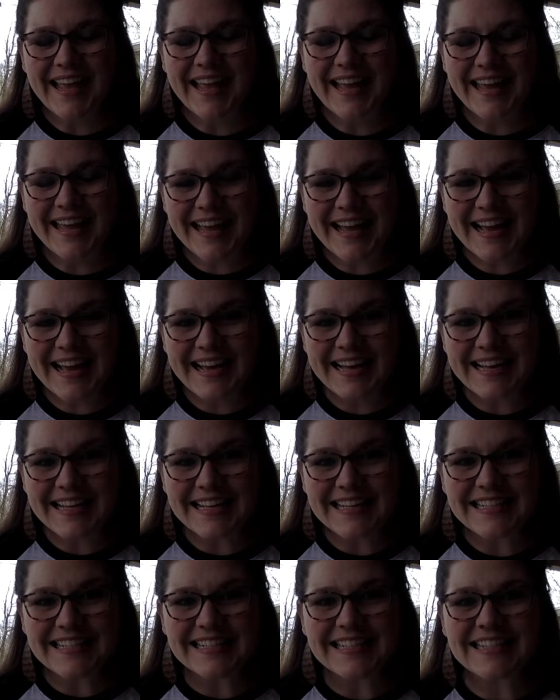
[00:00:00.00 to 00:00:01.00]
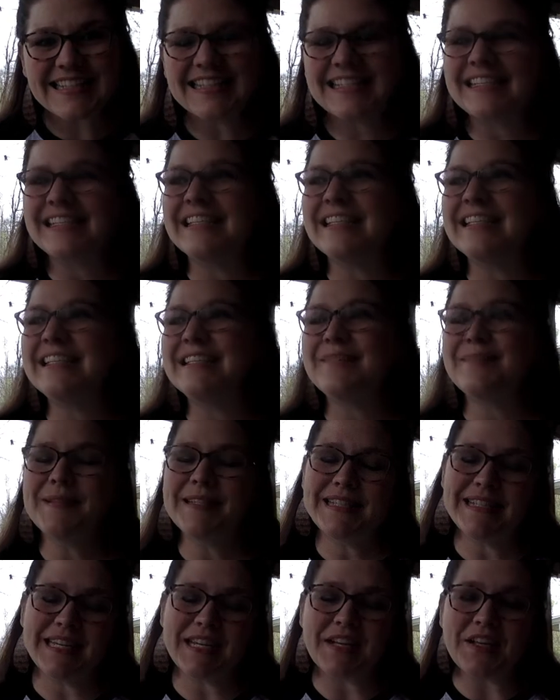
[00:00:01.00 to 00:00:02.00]
Hey guys, this is
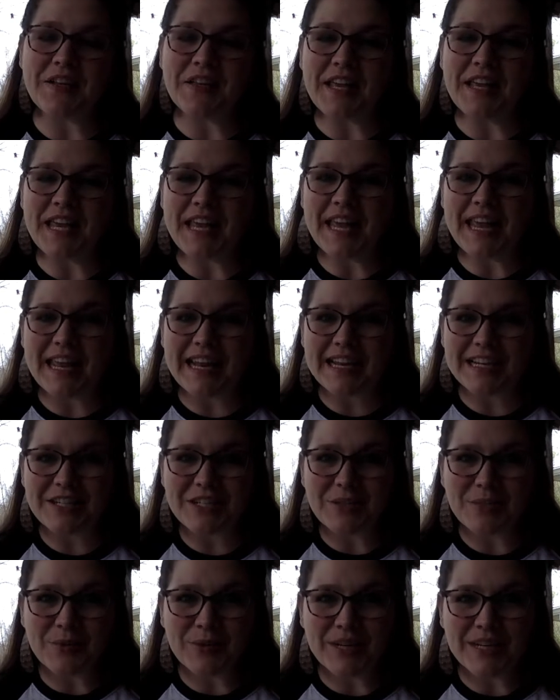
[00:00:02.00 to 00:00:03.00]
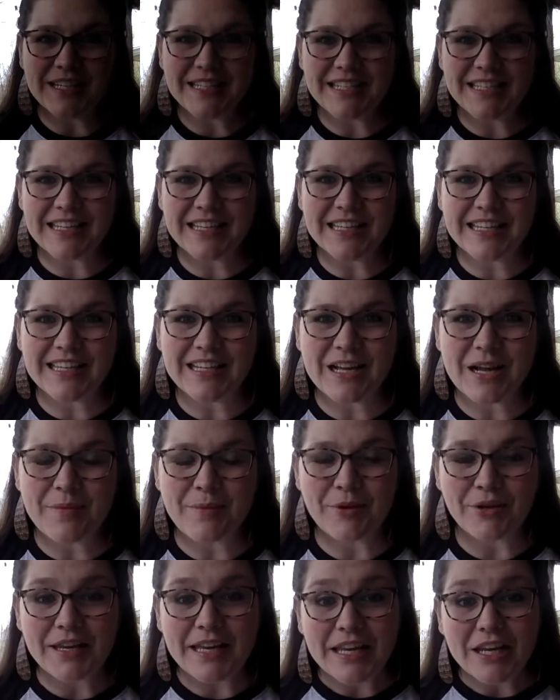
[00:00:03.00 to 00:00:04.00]
Miss Gilly, and I just wanted to come
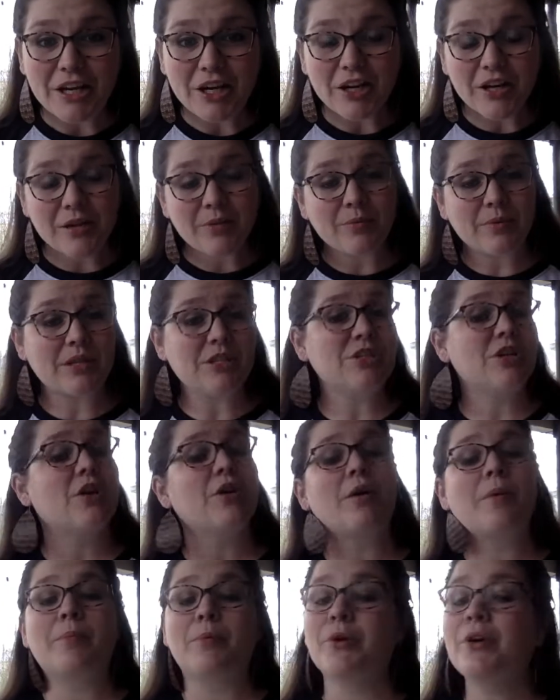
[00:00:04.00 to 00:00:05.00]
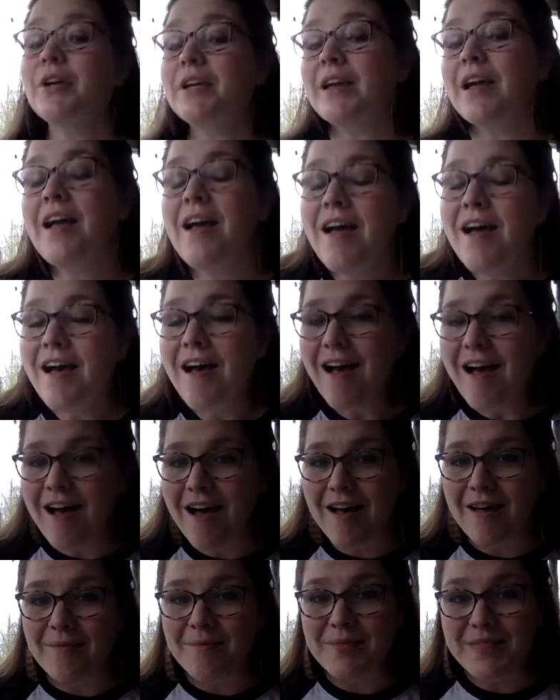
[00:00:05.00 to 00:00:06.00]
on here and read y'all a book.
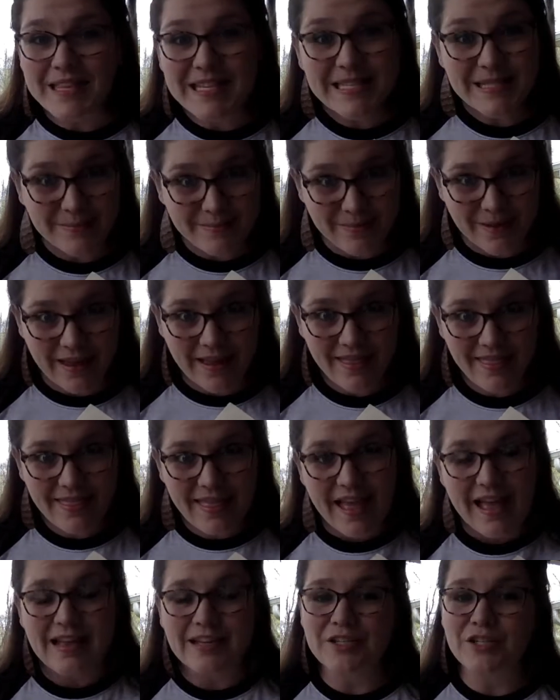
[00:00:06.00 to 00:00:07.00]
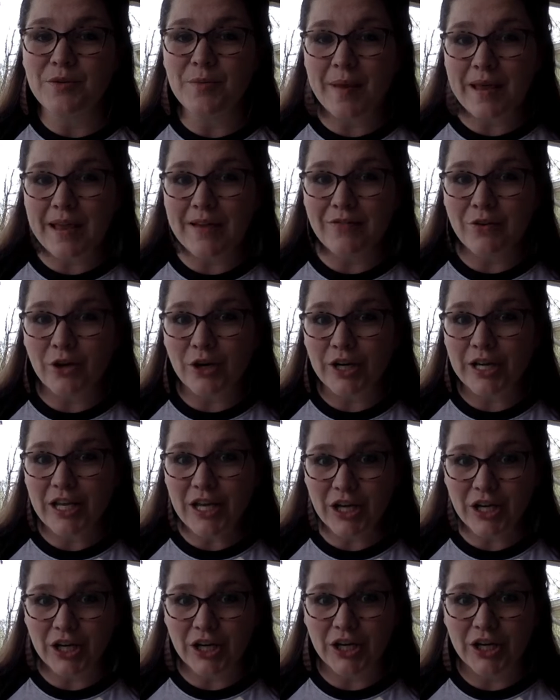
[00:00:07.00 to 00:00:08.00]
This month, as you may have already
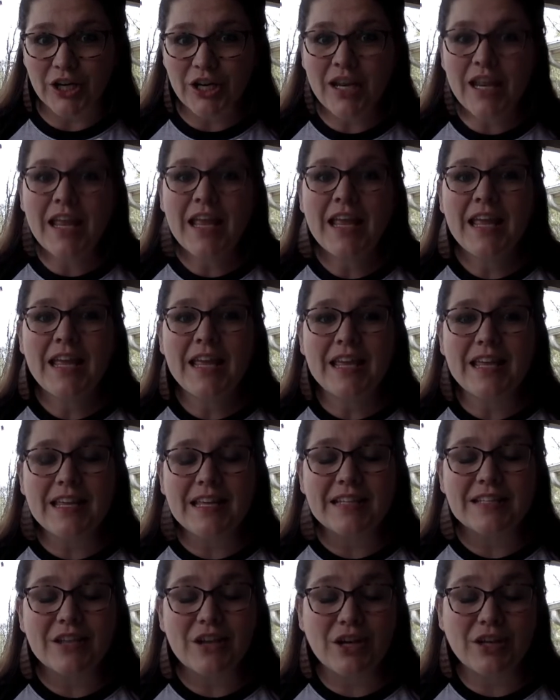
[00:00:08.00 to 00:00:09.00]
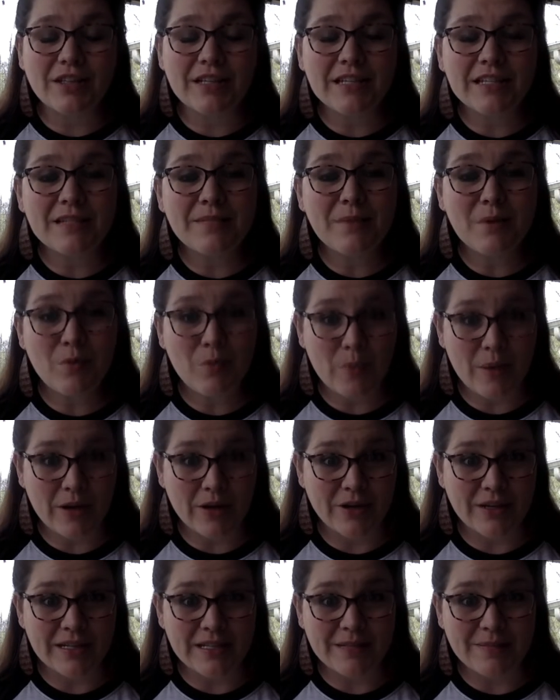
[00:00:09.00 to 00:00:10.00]
heard, is Autism
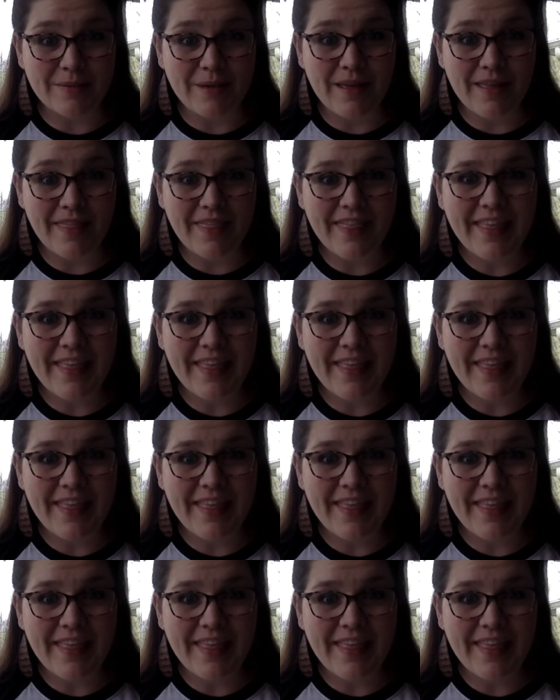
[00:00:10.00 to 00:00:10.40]
Awareness Month,